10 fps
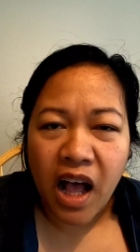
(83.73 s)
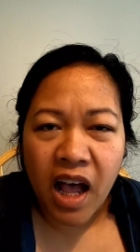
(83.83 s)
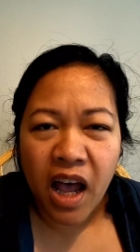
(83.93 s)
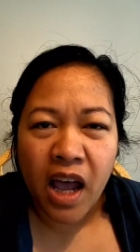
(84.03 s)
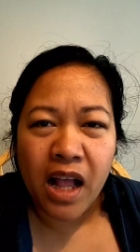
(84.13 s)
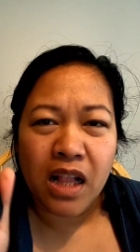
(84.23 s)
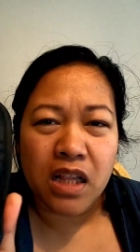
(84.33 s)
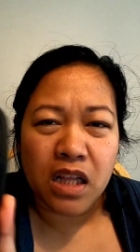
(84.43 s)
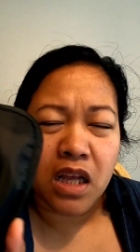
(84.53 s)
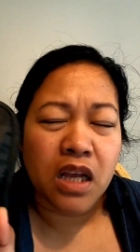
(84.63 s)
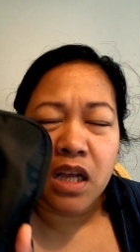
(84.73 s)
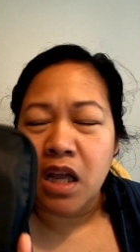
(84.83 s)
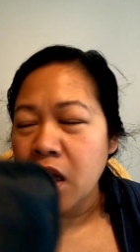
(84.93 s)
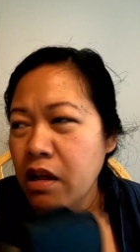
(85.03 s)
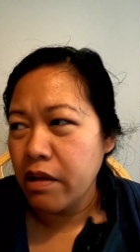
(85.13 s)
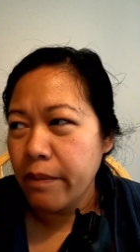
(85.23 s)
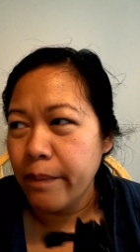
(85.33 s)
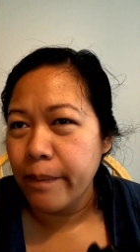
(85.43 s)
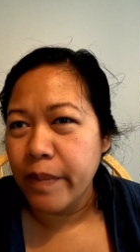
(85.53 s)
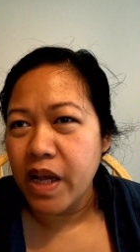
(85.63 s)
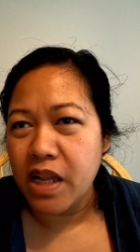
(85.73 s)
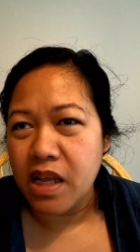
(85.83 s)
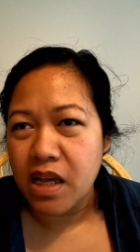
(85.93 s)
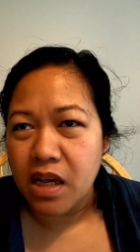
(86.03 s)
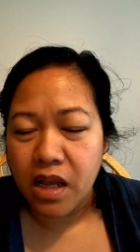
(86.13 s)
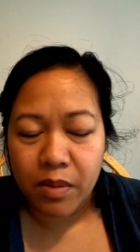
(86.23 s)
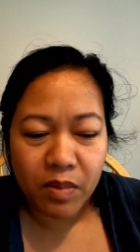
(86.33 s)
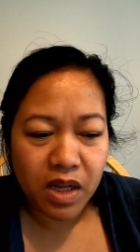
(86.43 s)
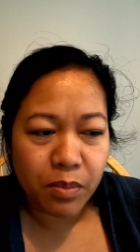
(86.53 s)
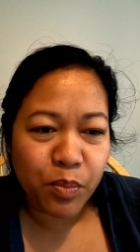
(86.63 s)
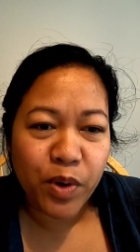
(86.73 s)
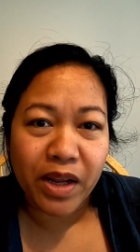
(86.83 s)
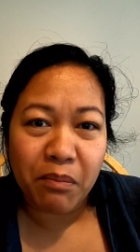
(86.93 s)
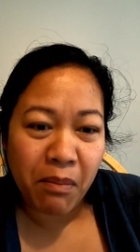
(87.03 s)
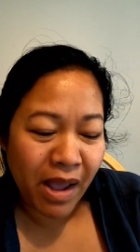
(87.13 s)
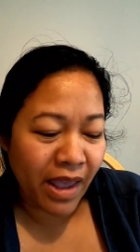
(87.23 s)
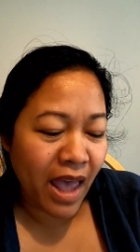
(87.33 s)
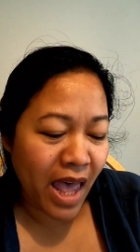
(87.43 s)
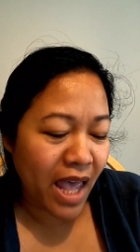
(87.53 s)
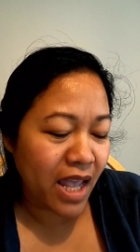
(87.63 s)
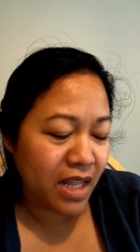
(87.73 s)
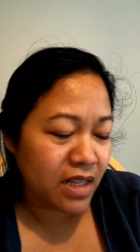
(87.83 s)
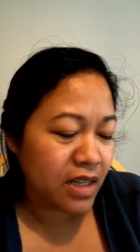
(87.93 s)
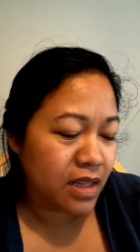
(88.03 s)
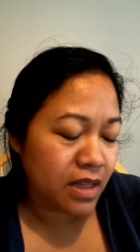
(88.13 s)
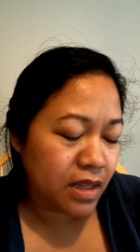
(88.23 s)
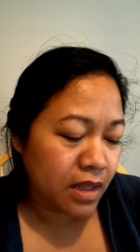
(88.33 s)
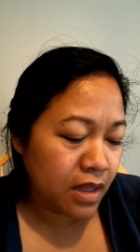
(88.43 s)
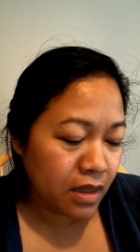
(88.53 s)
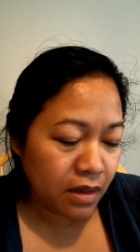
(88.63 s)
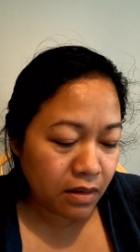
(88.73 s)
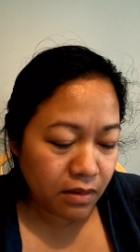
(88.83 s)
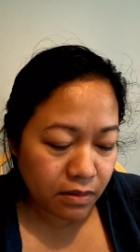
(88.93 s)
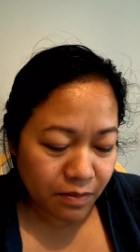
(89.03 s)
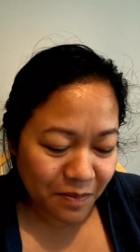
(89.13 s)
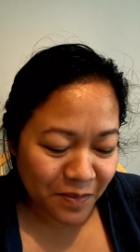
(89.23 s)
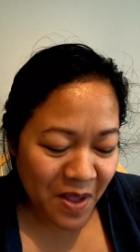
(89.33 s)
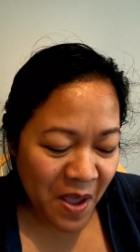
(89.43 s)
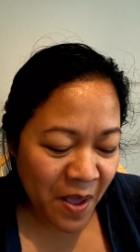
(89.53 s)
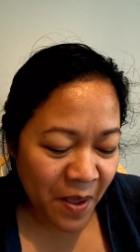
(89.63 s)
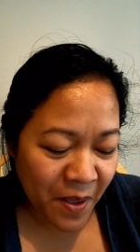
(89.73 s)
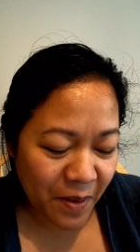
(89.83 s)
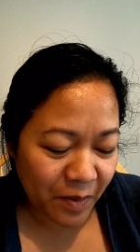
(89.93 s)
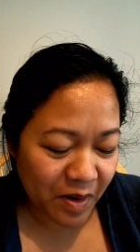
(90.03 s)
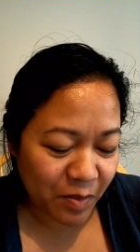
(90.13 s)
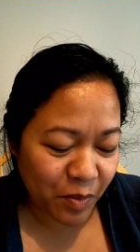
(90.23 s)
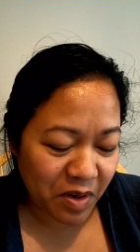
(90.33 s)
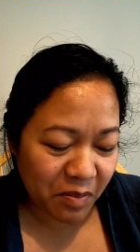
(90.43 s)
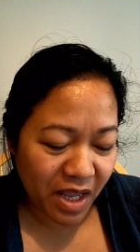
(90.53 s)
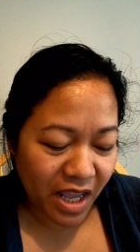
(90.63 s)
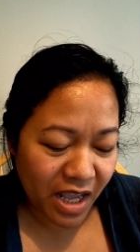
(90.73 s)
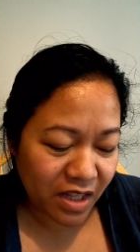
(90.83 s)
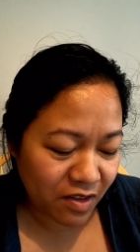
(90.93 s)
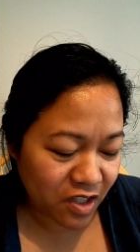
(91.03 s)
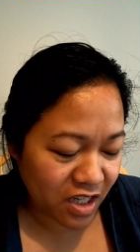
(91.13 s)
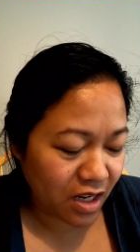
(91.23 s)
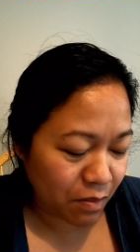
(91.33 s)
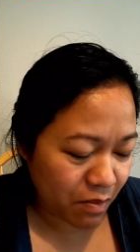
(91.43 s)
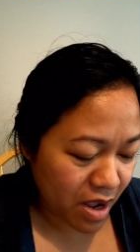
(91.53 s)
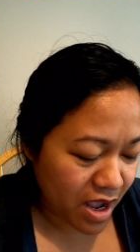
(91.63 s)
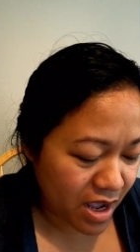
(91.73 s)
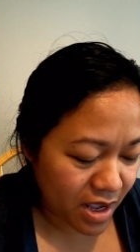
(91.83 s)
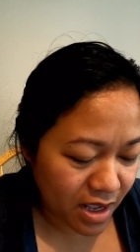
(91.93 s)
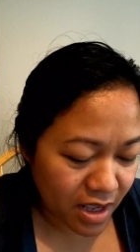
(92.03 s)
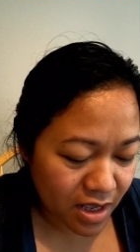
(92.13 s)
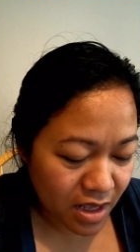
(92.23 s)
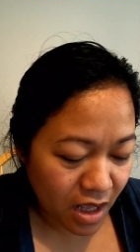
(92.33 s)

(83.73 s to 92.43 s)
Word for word: I'll gonna I'm gonna prick my hand. Don't be a prick. I'm gonna prick my hand to check my